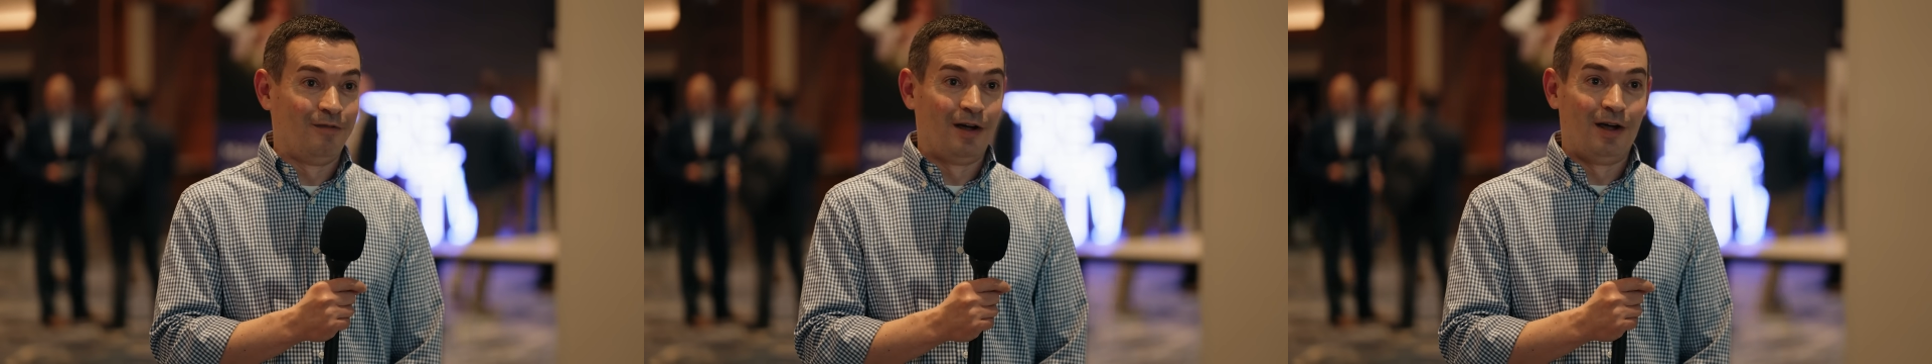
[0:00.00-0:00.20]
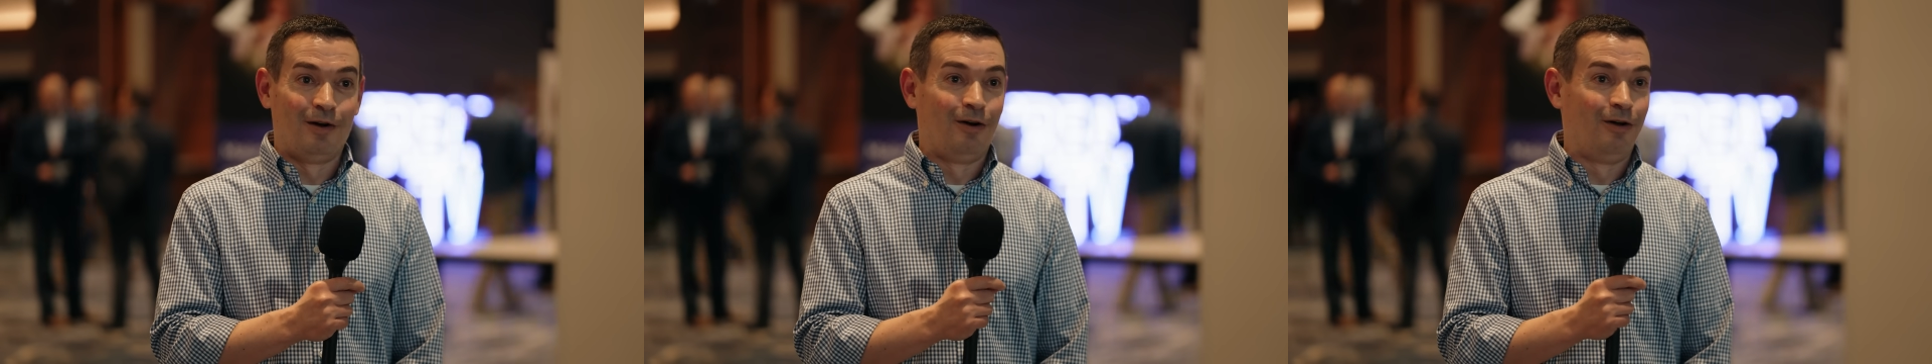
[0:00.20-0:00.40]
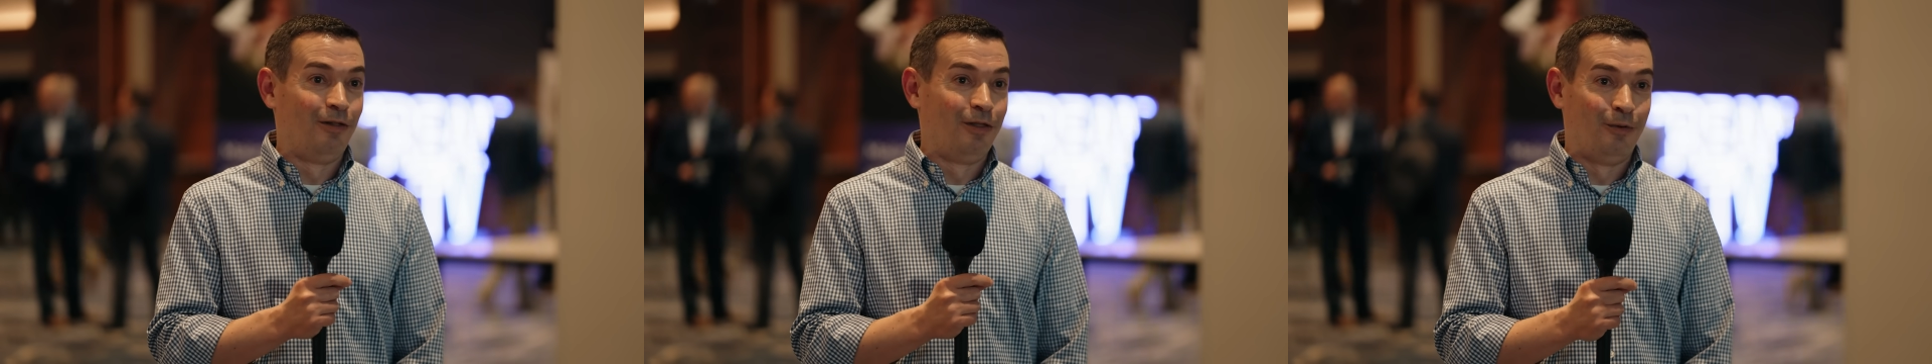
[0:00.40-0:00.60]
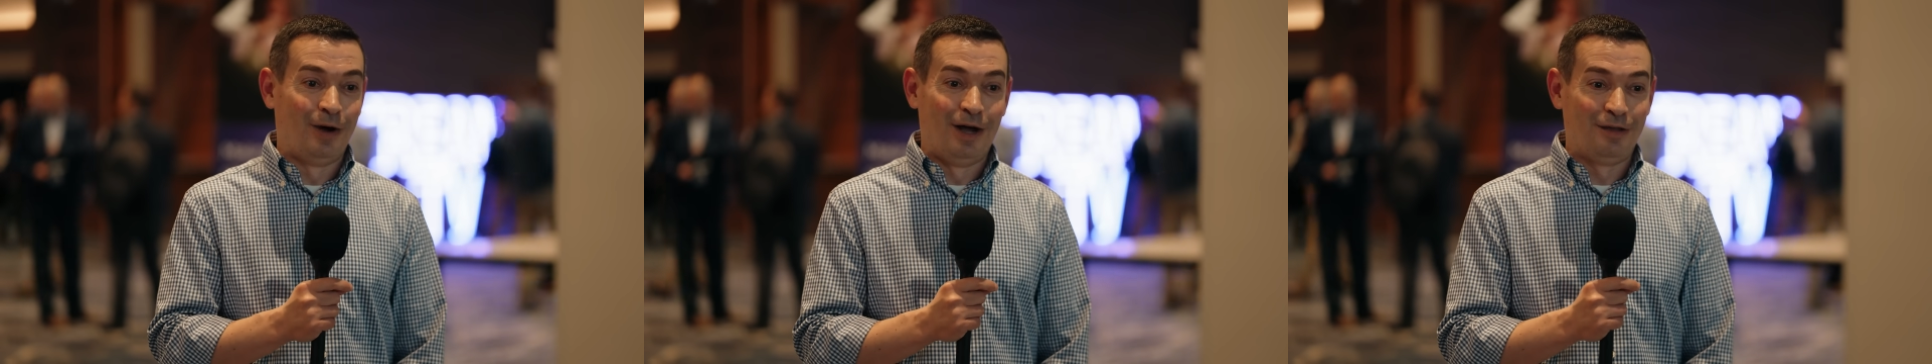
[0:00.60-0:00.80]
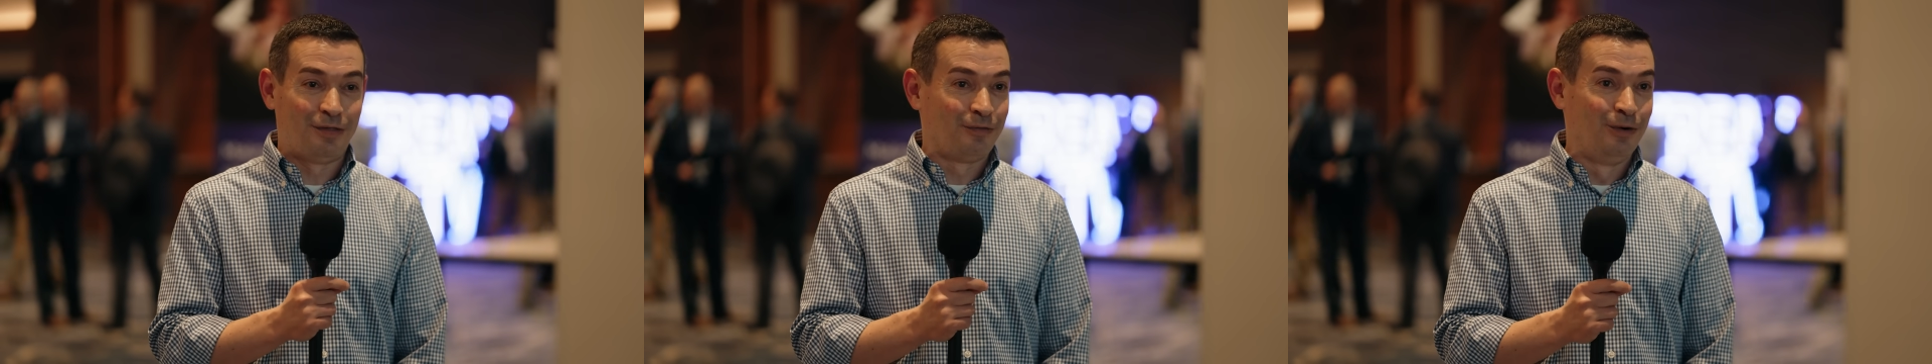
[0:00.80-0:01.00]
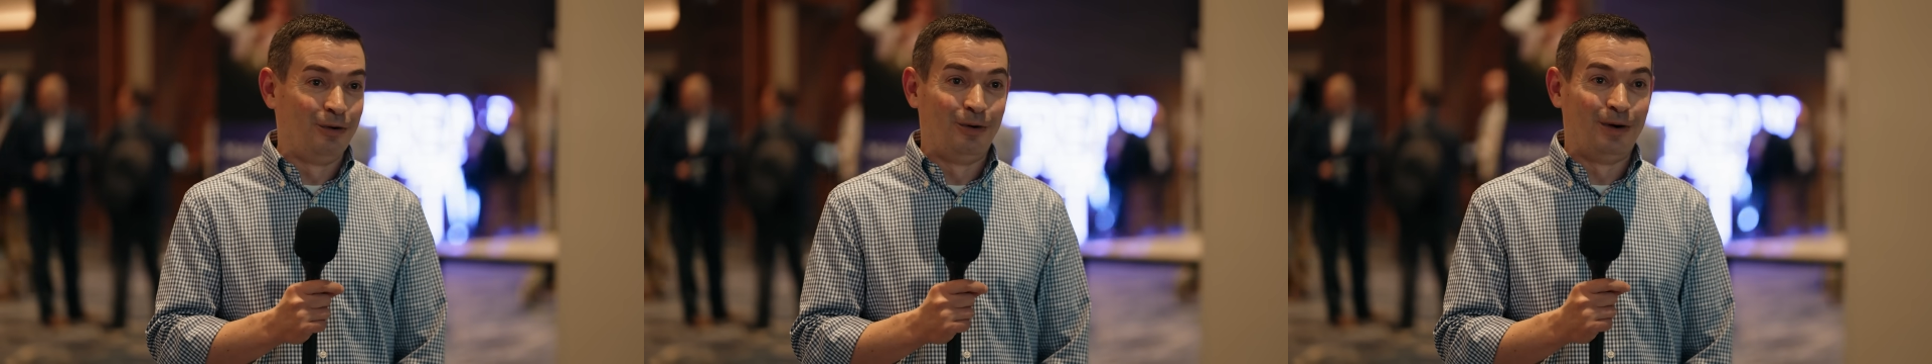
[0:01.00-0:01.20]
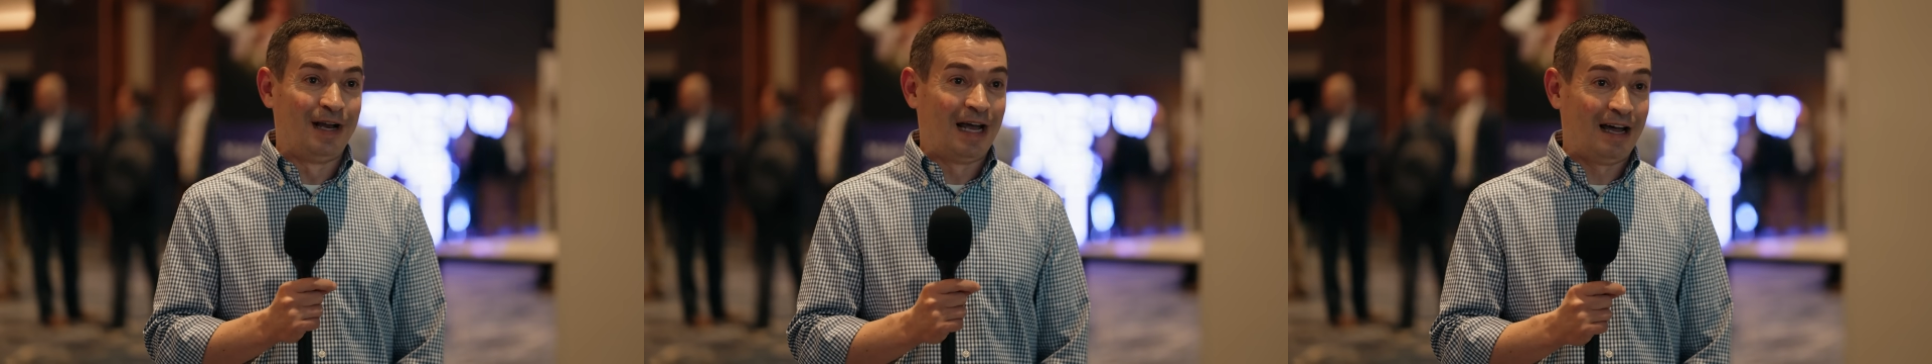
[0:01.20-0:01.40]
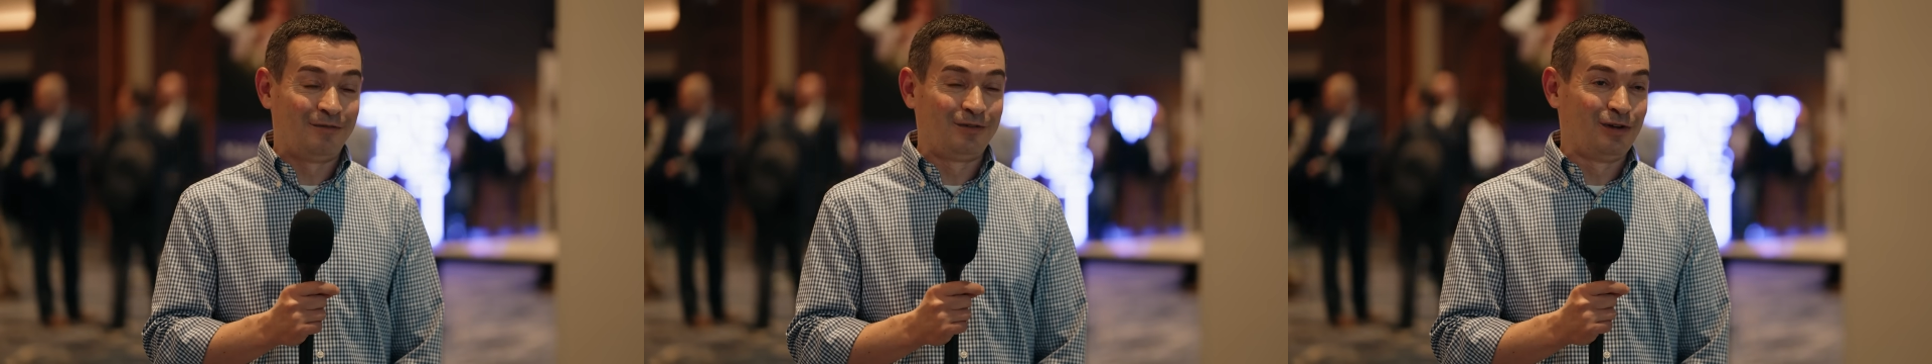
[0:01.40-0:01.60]
event all the way through
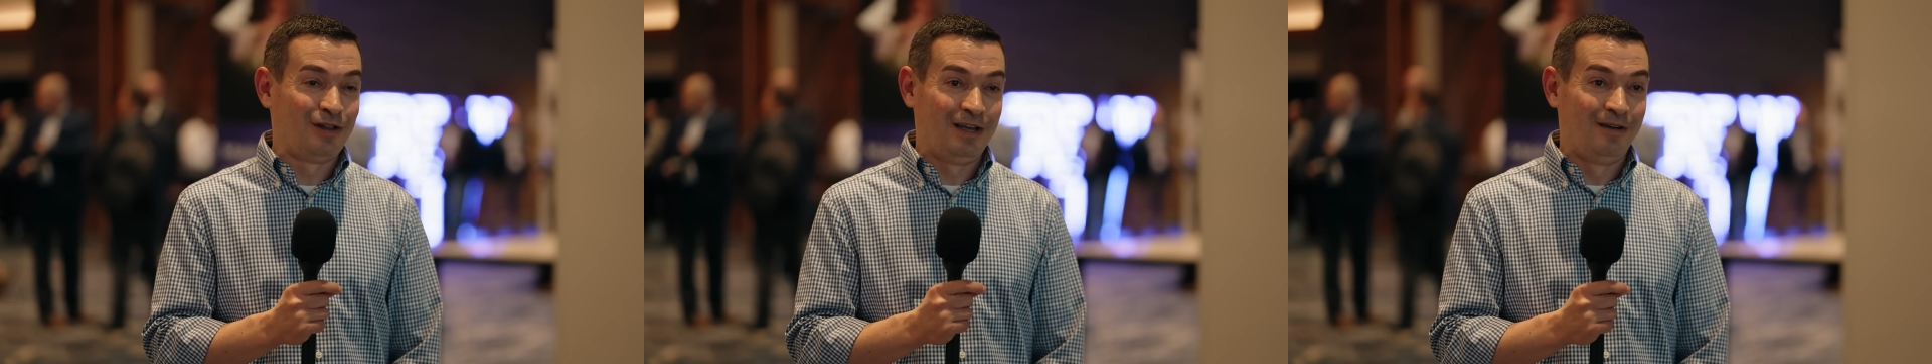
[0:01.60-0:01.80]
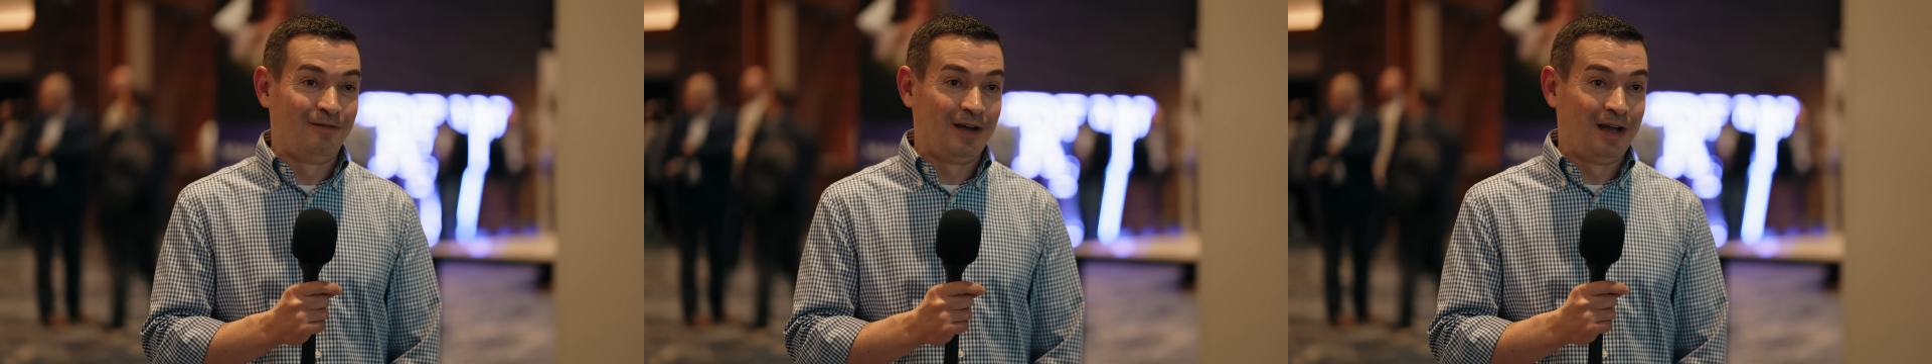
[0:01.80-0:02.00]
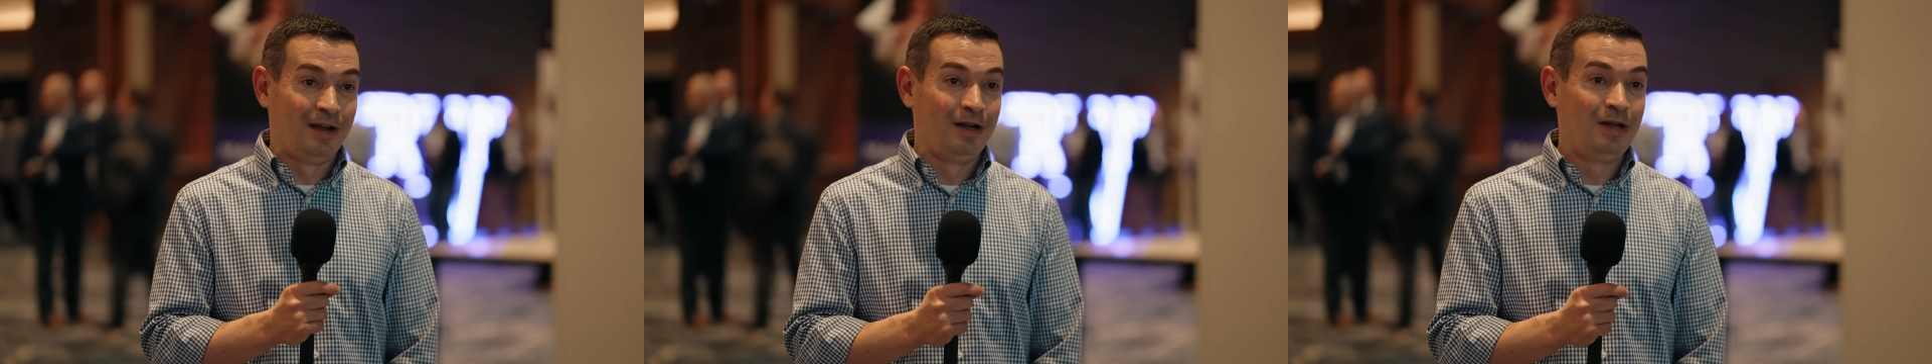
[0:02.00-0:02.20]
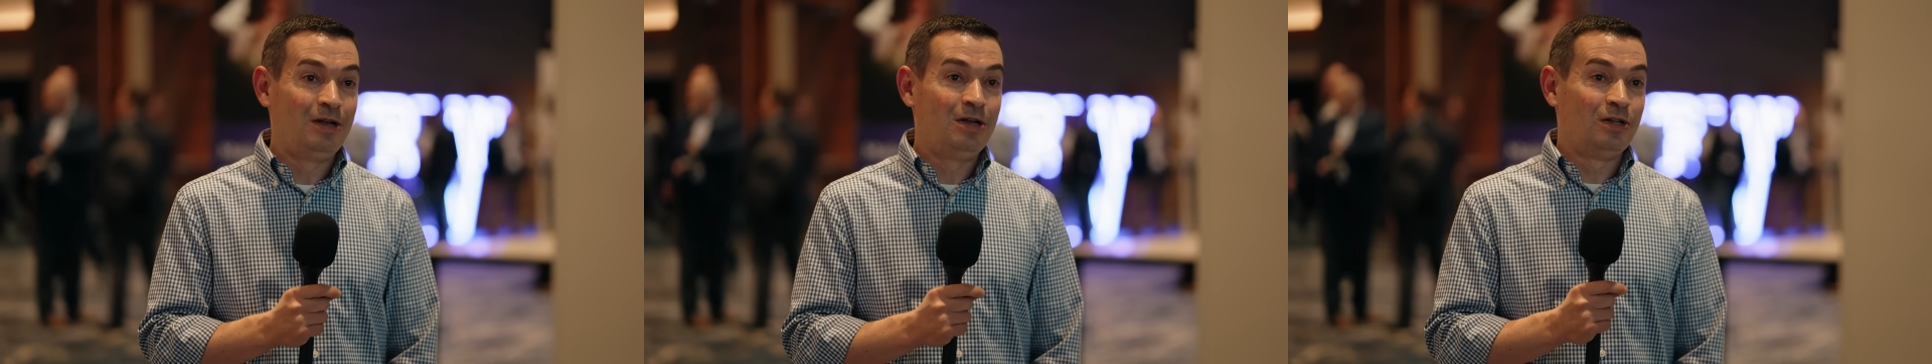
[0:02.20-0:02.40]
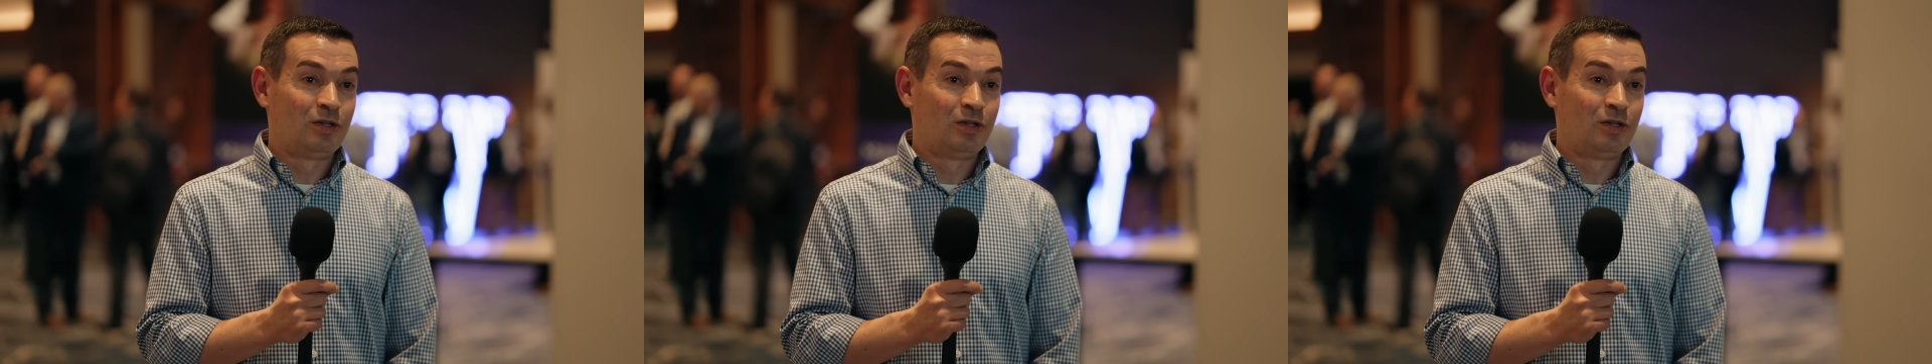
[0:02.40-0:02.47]
and after the event